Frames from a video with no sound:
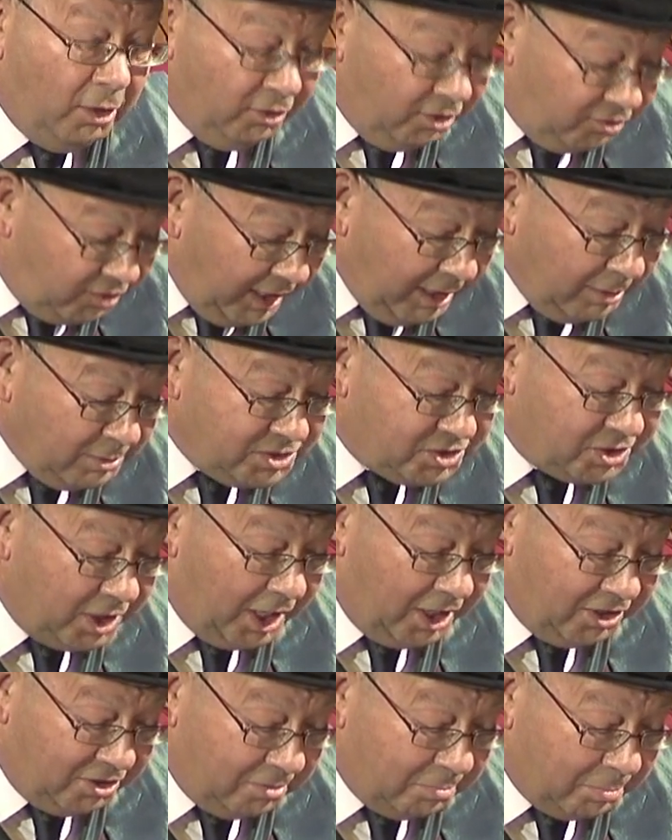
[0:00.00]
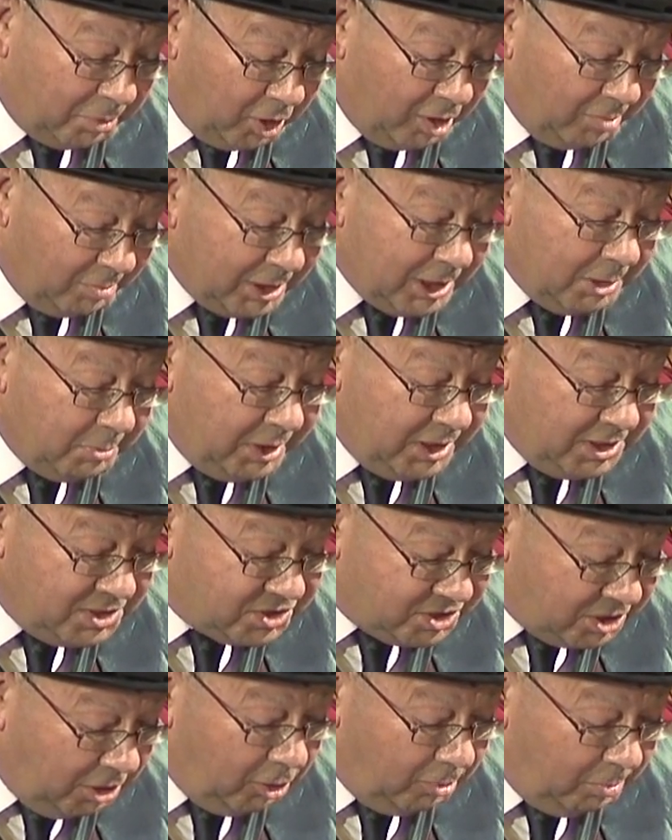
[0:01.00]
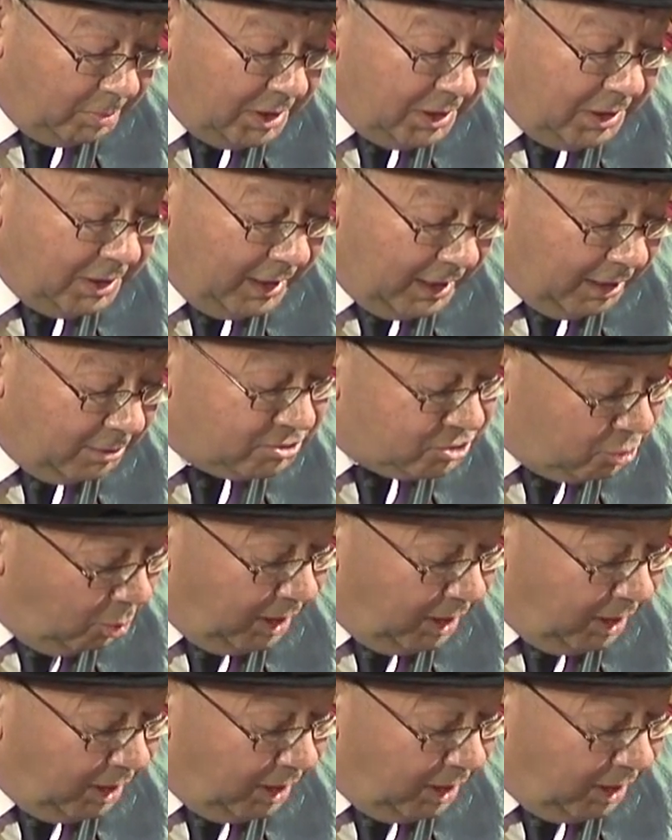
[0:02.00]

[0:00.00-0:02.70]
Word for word: On the downside at Birmingham, he has told me how